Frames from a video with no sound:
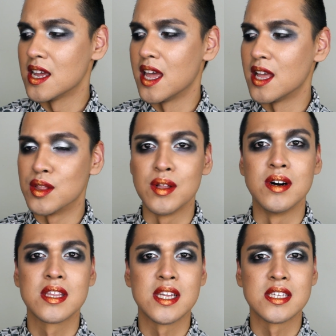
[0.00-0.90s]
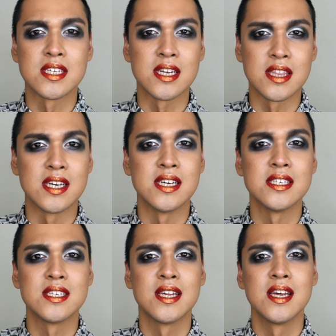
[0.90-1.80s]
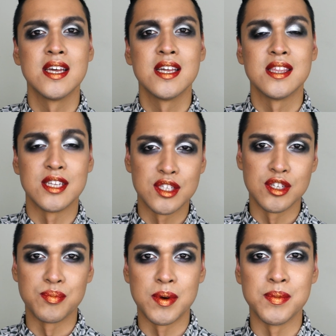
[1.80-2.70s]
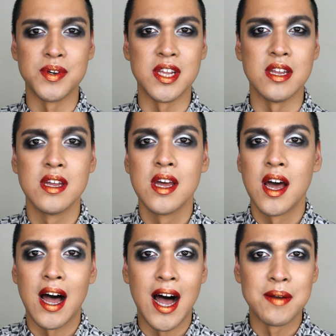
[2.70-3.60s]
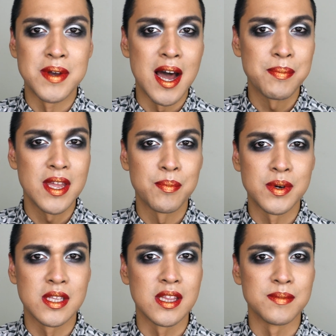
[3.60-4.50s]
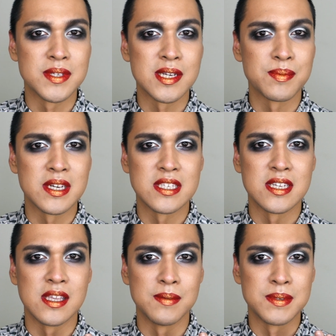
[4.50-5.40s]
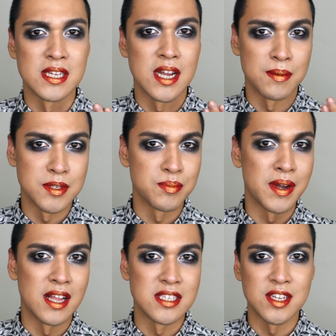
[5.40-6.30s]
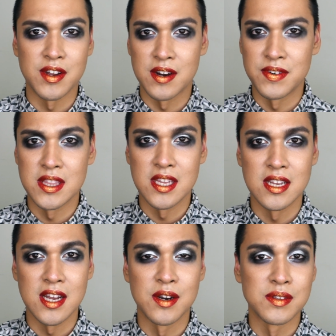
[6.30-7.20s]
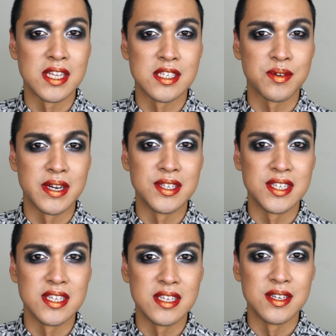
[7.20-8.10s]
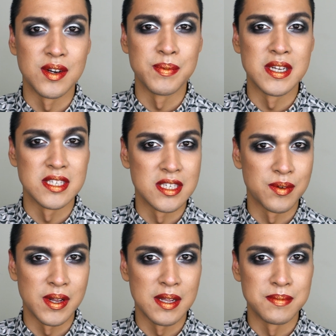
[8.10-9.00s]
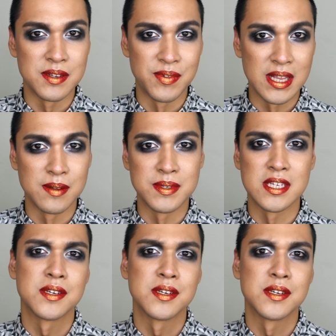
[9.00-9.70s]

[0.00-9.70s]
a look that's like this, that's super moody. I'm happy I put the lipstick because the lipstick helps to balance out everything. I know that's crazy, you know, because it's a red lipstick